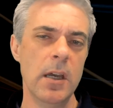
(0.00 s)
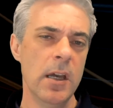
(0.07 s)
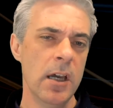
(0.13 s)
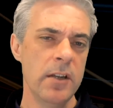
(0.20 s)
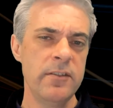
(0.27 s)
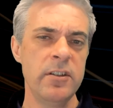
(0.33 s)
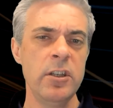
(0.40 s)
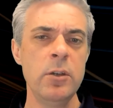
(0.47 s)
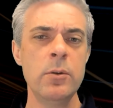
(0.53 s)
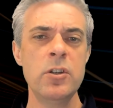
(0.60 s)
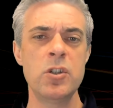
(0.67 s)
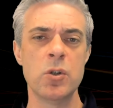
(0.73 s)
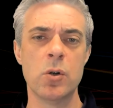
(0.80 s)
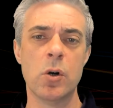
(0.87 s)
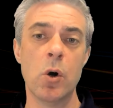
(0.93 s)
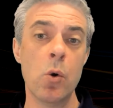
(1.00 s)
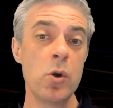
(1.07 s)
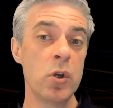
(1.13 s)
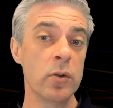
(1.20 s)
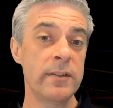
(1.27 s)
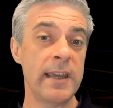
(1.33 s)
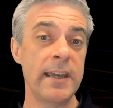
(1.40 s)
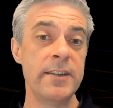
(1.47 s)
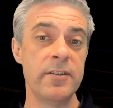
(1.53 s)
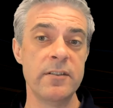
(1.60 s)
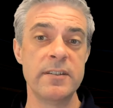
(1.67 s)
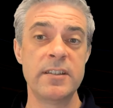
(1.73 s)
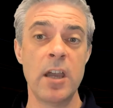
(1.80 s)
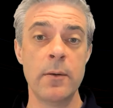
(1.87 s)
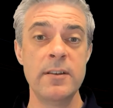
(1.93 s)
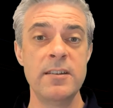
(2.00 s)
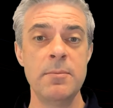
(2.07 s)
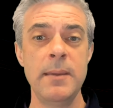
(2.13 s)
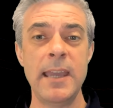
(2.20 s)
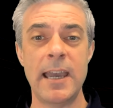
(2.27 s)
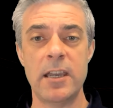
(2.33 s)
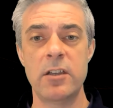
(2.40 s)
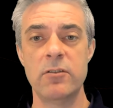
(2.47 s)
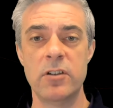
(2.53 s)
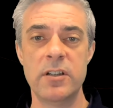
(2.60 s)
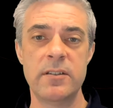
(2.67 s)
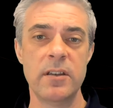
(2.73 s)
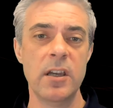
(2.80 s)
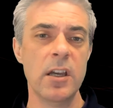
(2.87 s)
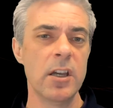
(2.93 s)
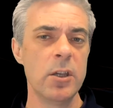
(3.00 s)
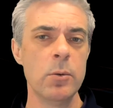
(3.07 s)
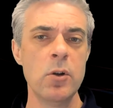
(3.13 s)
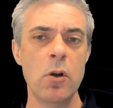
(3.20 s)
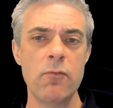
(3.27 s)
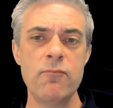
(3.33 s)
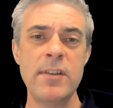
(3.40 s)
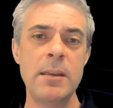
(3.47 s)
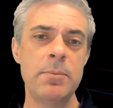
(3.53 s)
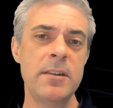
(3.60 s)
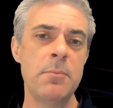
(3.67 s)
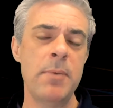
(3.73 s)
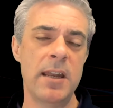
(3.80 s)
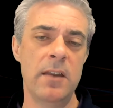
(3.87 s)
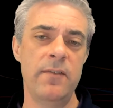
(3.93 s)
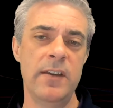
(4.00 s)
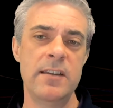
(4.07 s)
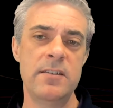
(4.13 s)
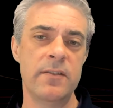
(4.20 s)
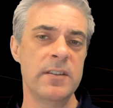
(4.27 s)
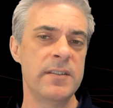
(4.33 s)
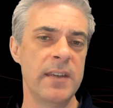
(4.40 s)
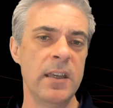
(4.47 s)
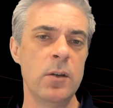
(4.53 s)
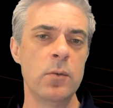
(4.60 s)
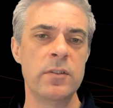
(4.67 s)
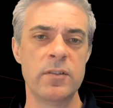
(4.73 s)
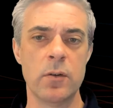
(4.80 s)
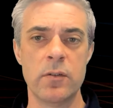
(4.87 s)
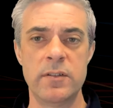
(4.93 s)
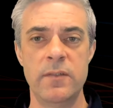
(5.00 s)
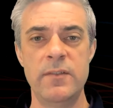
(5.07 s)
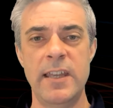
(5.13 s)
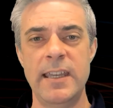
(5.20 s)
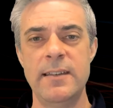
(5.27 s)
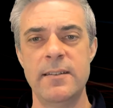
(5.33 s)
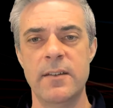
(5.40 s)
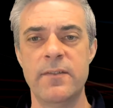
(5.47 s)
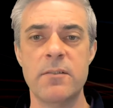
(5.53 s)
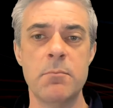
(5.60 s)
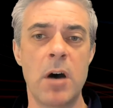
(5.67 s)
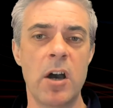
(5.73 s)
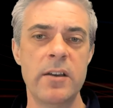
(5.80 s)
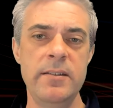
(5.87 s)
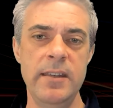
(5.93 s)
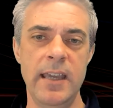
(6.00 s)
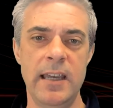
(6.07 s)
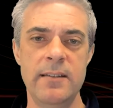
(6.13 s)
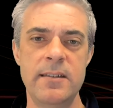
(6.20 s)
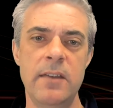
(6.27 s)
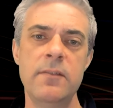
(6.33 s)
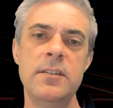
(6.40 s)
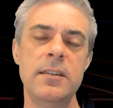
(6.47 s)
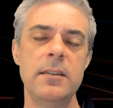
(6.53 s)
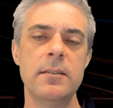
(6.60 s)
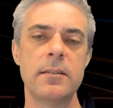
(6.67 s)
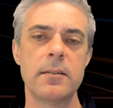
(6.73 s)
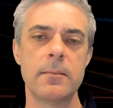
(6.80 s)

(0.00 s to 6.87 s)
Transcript: Until you assure all your data is going to be accurate, you will not reap the benefits of a single source of data for marketing activities.